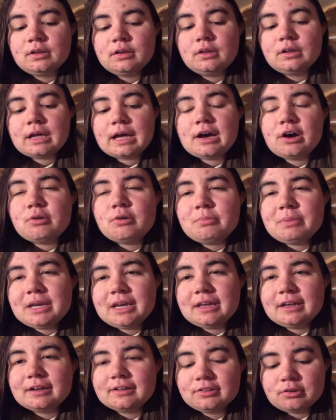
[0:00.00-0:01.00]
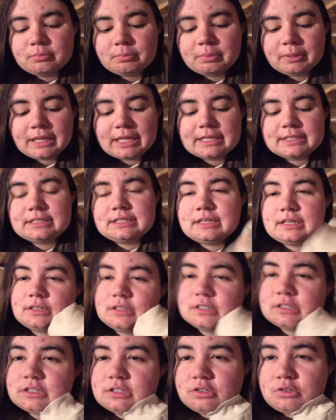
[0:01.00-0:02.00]
How many other
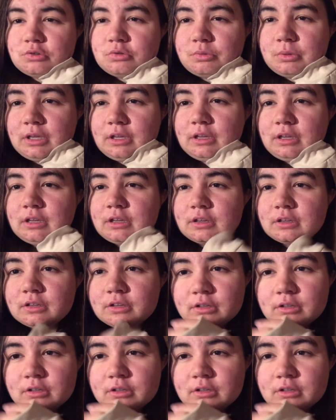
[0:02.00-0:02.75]
blessings do we